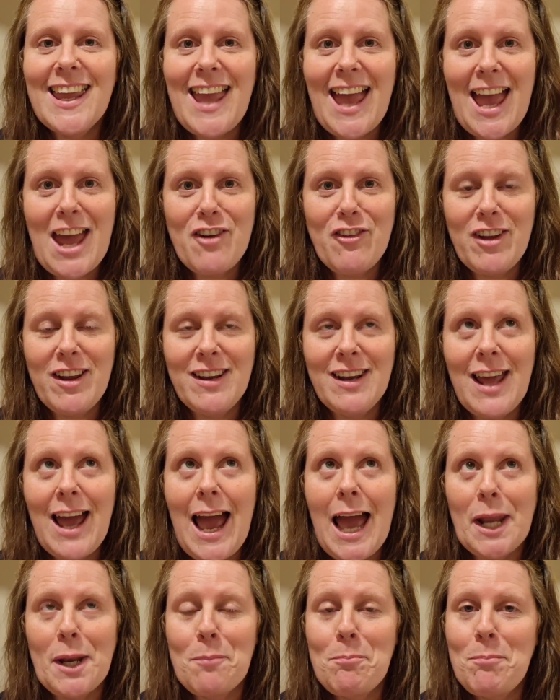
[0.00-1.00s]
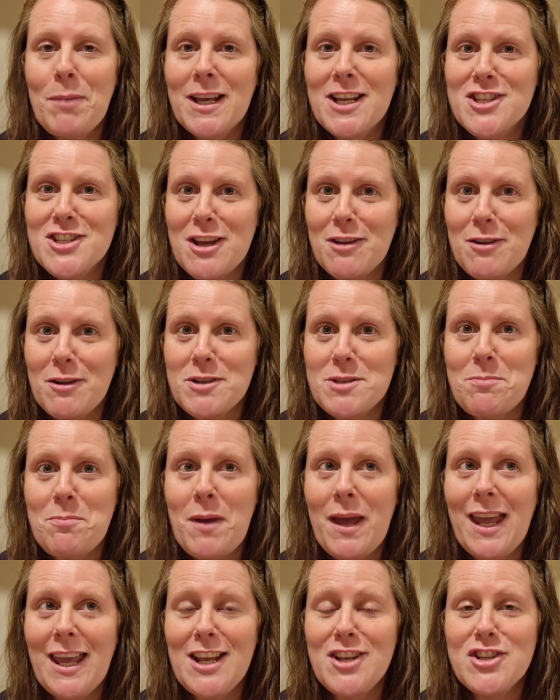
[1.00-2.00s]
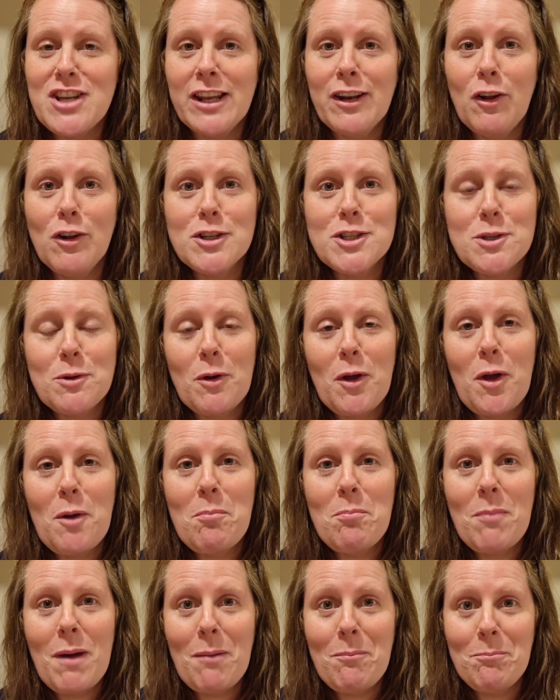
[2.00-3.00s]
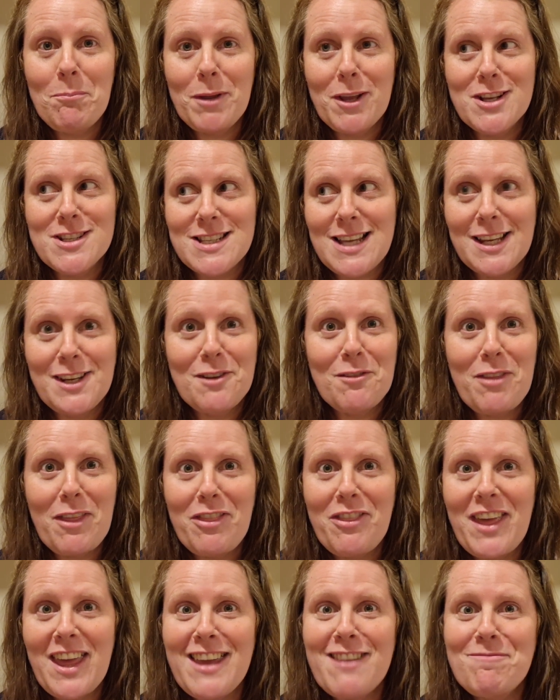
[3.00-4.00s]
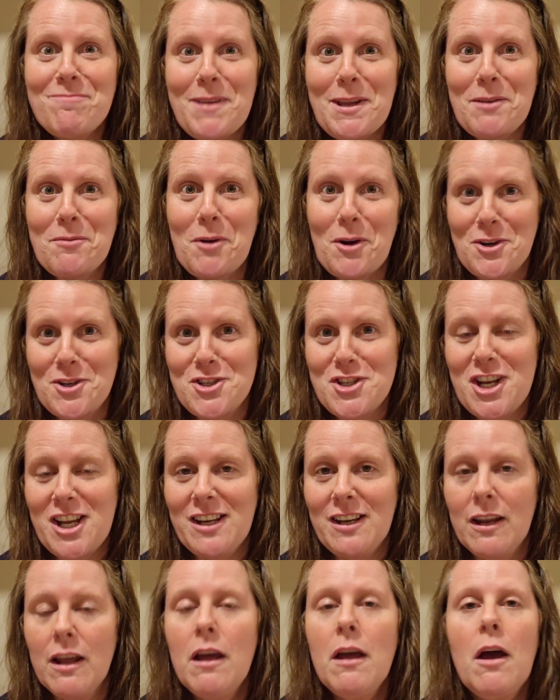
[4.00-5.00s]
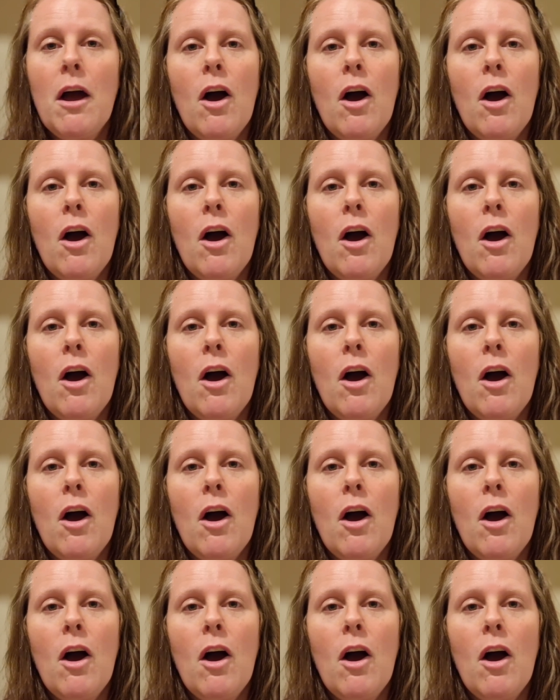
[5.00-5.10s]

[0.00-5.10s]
Karen, and a big shout out to Paige and also her mum, because I know that they've been watching.